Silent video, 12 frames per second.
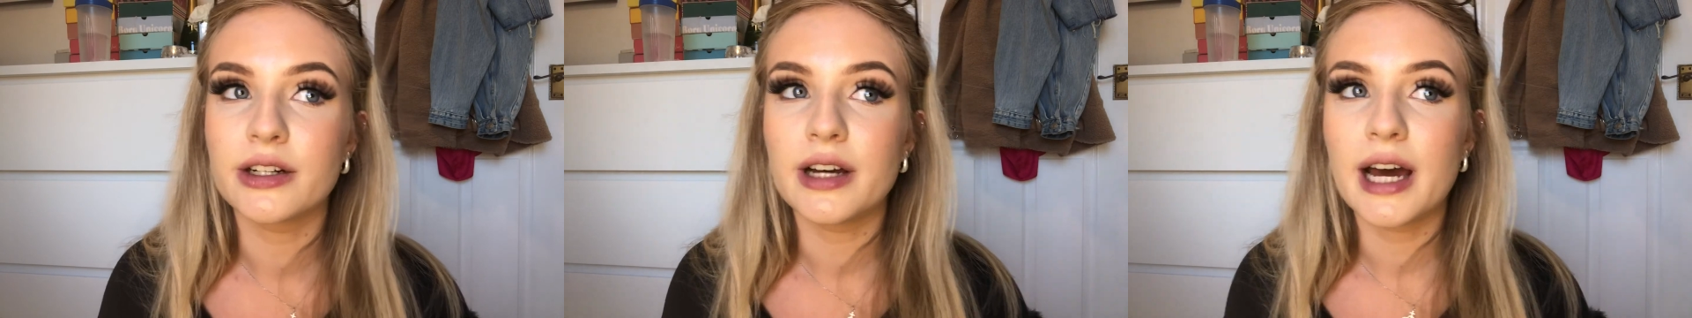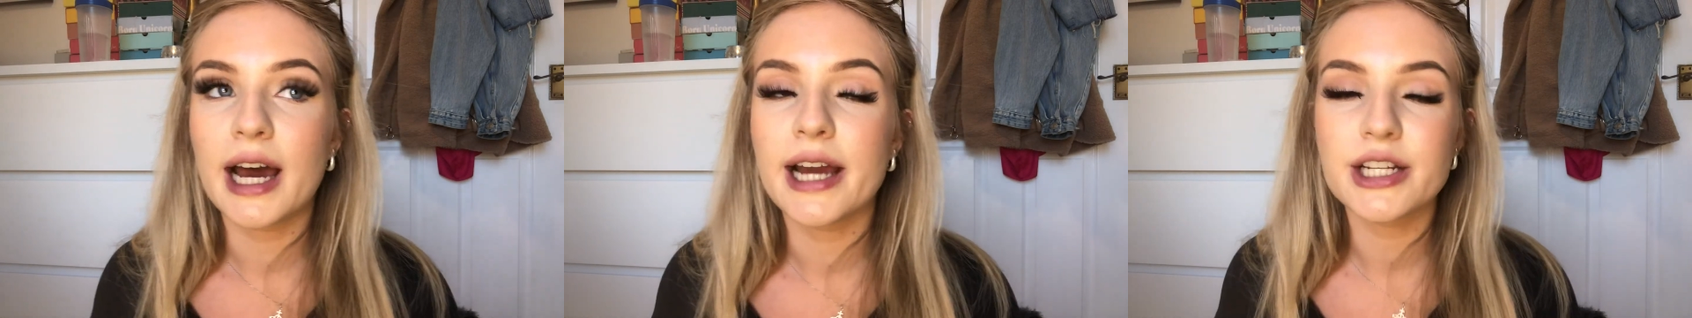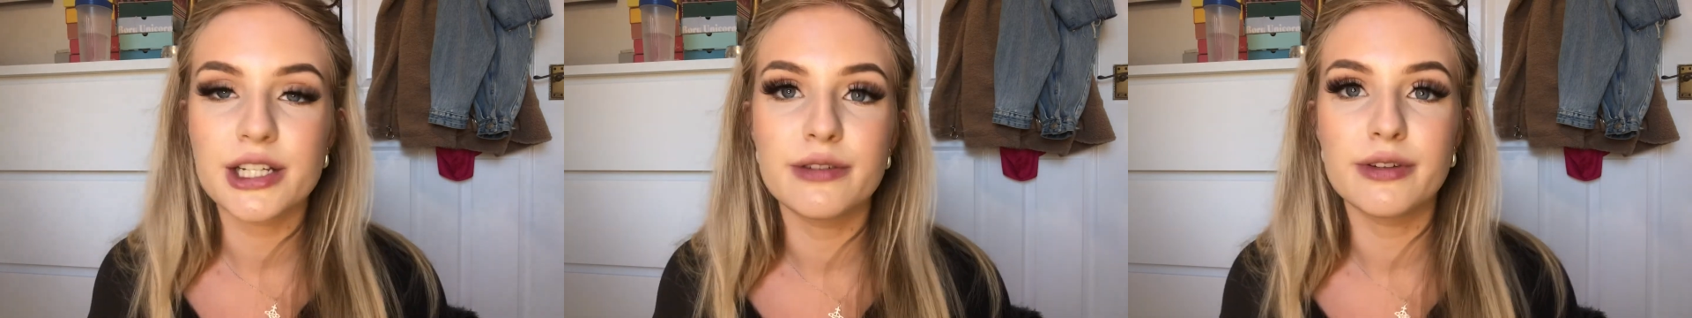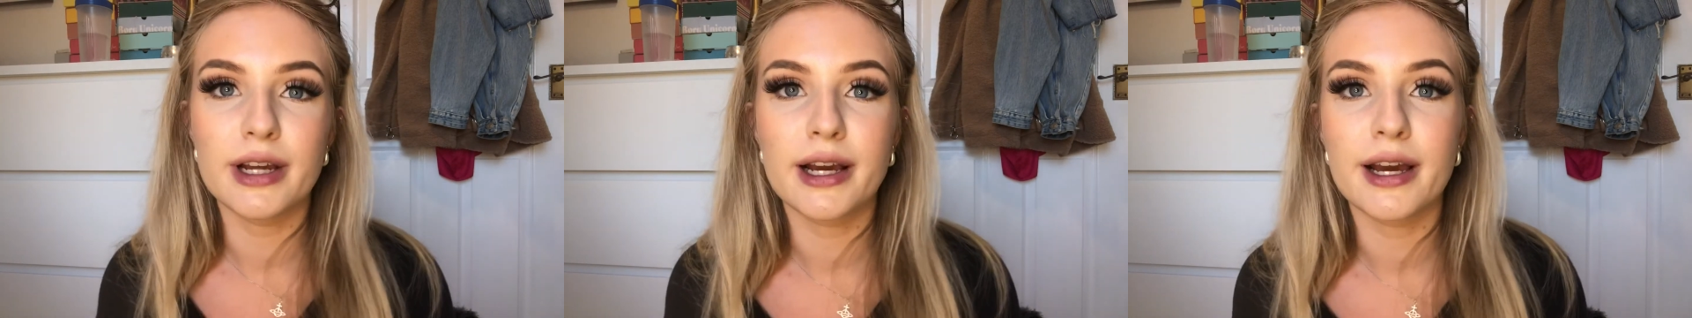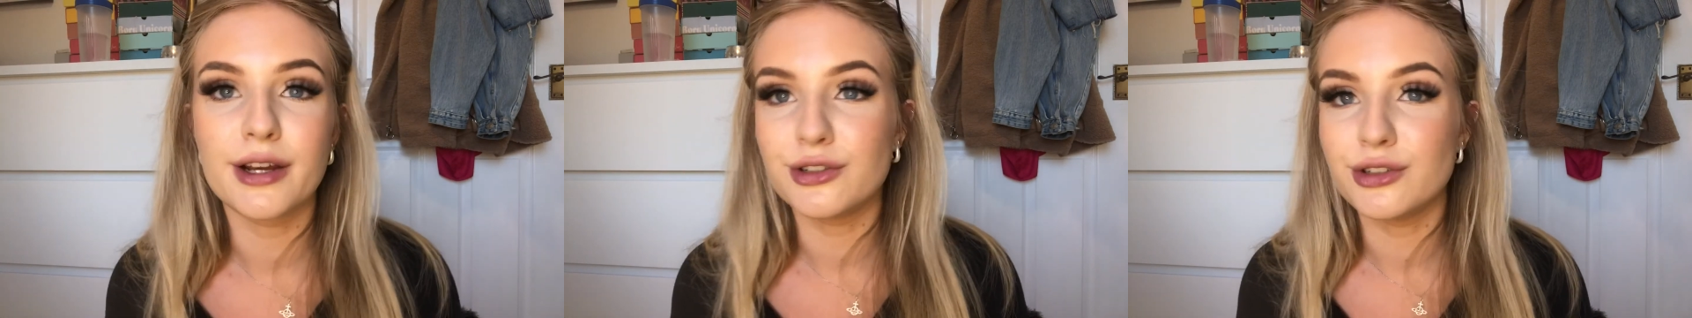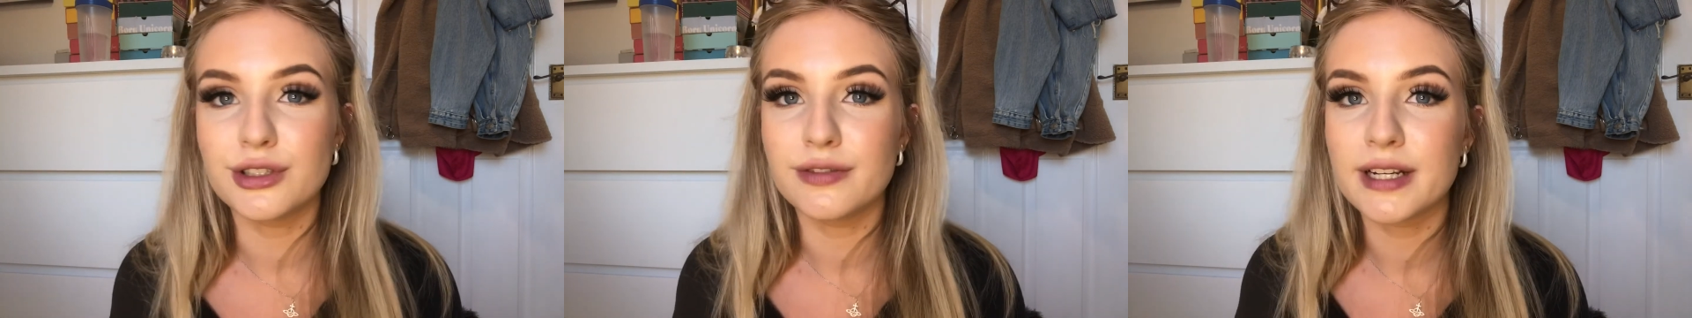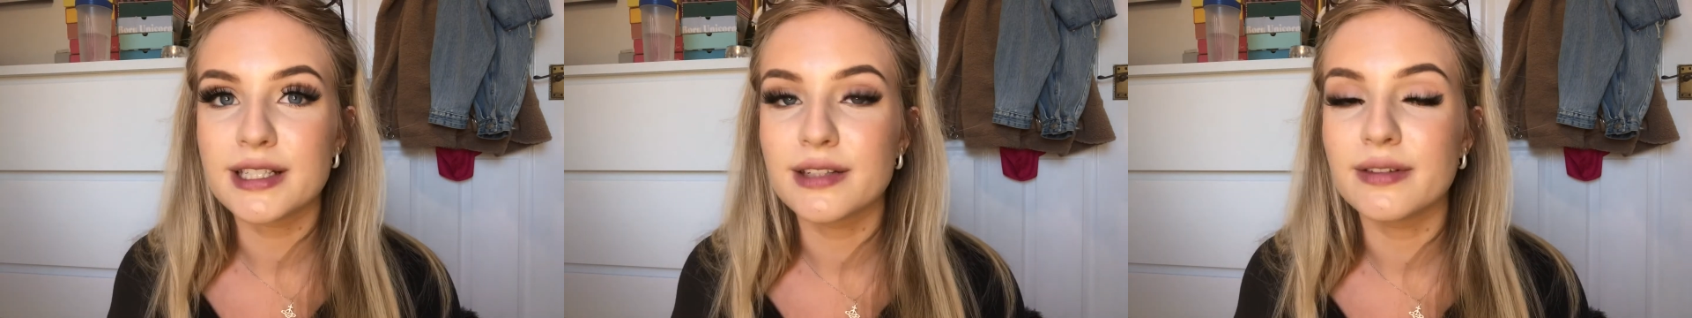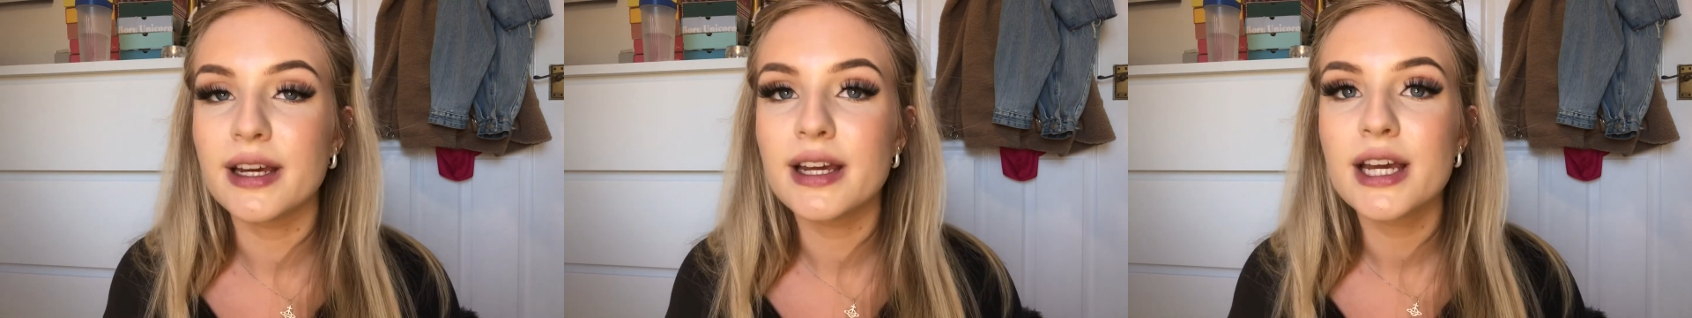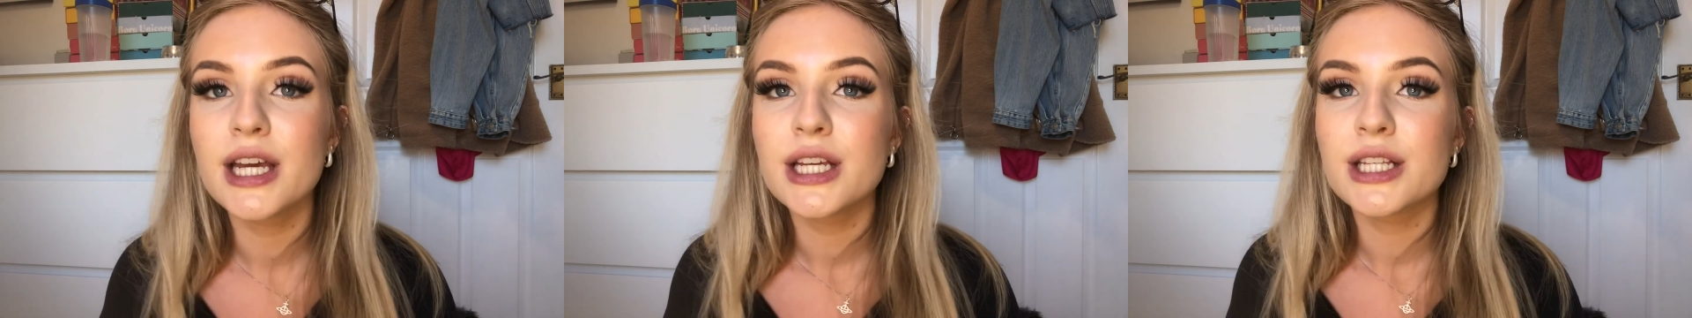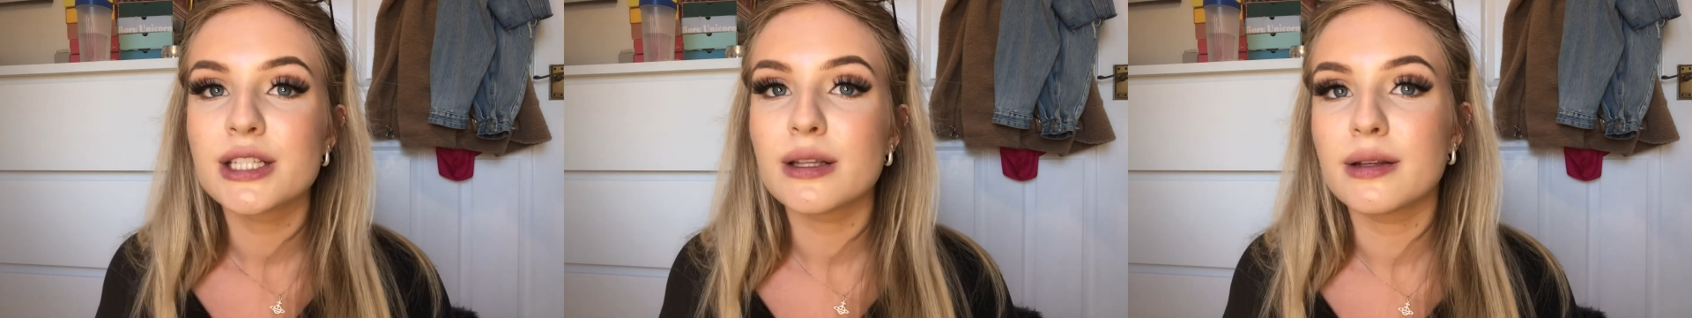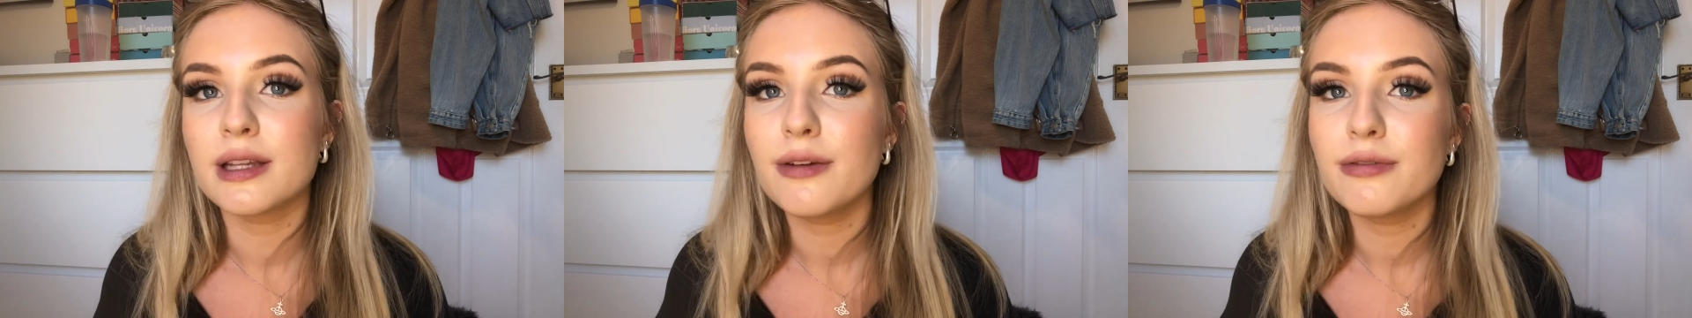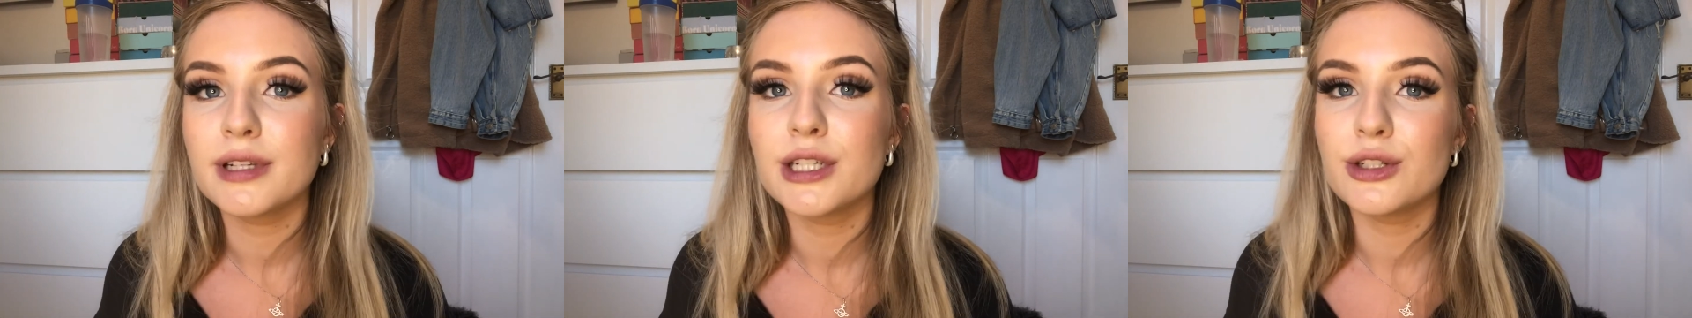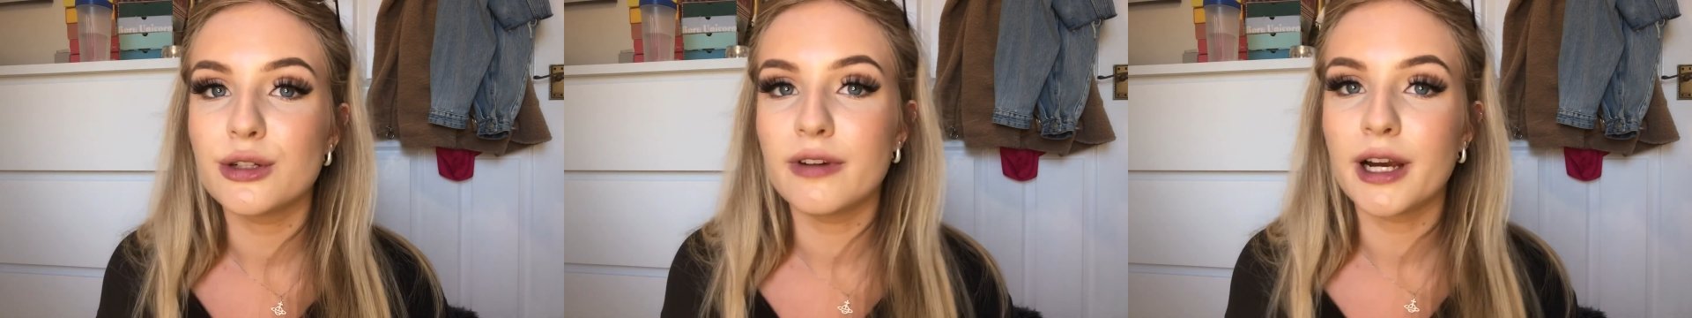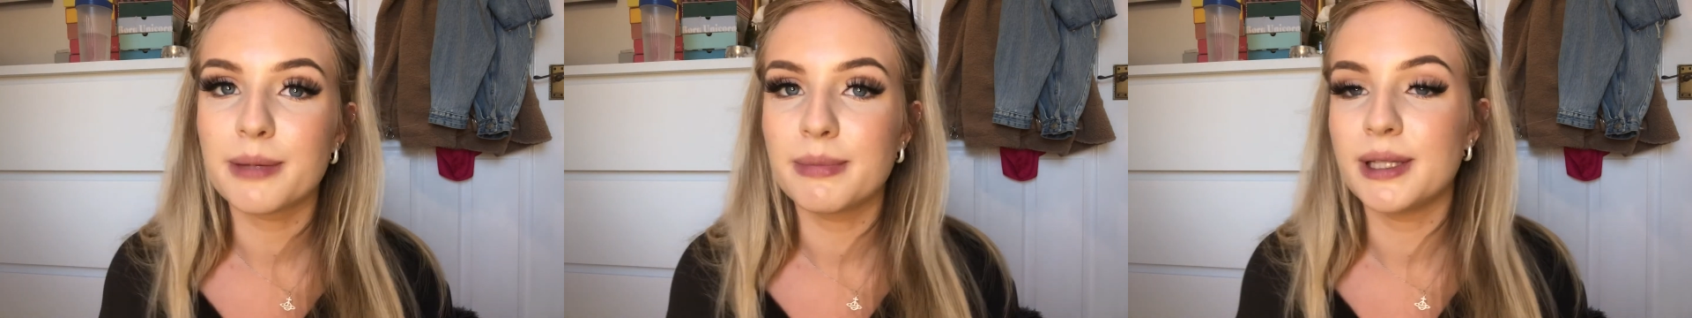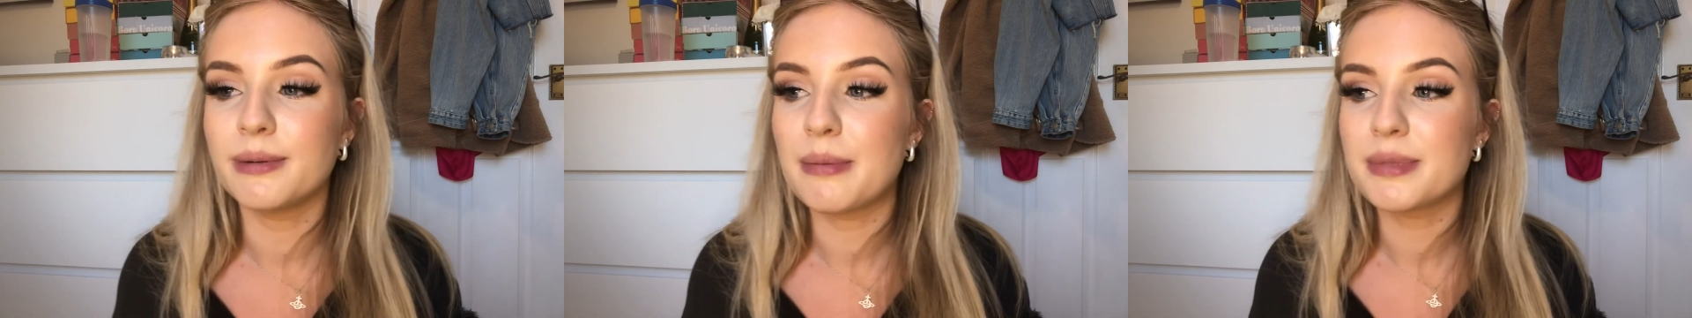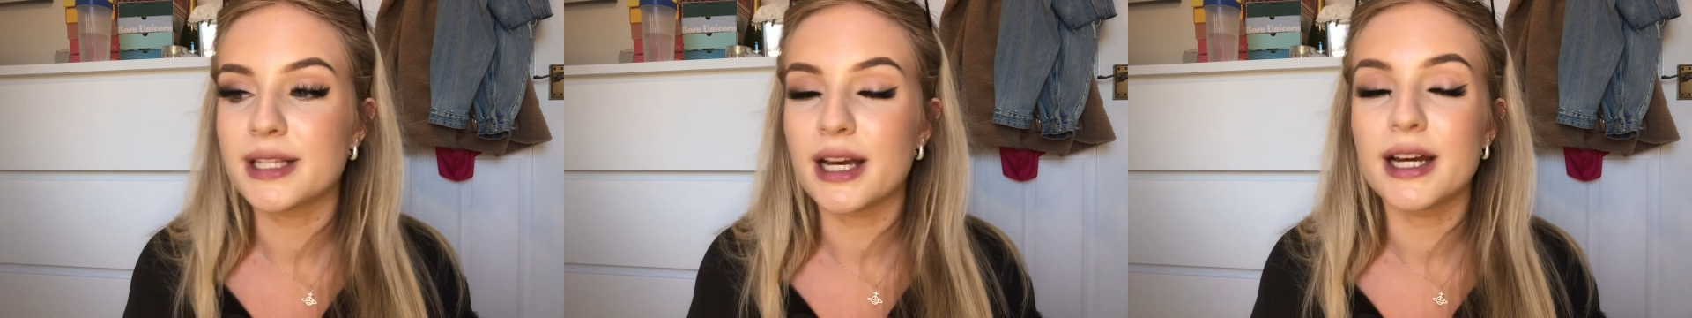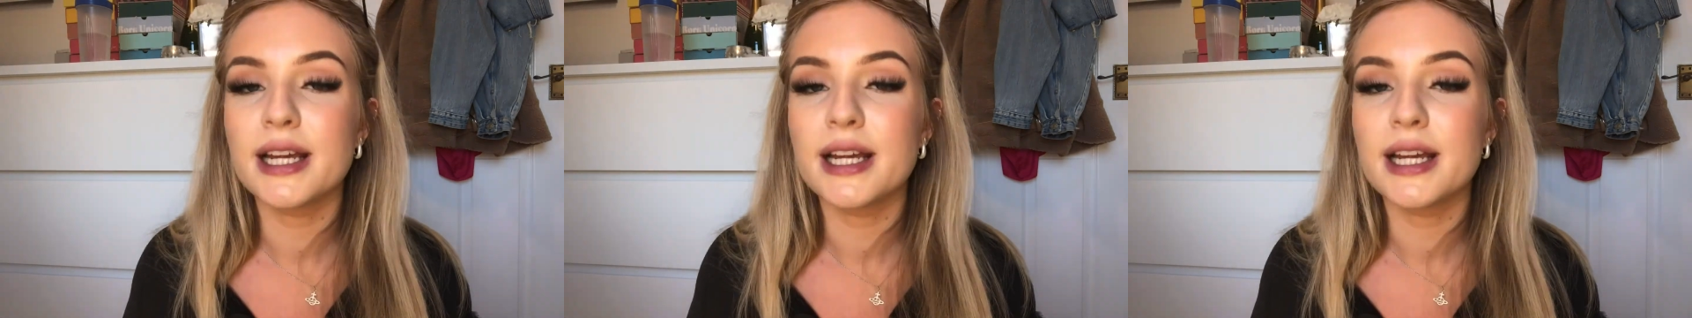I actually feel like I'd use the rest of it, so I definitely do recommend the website.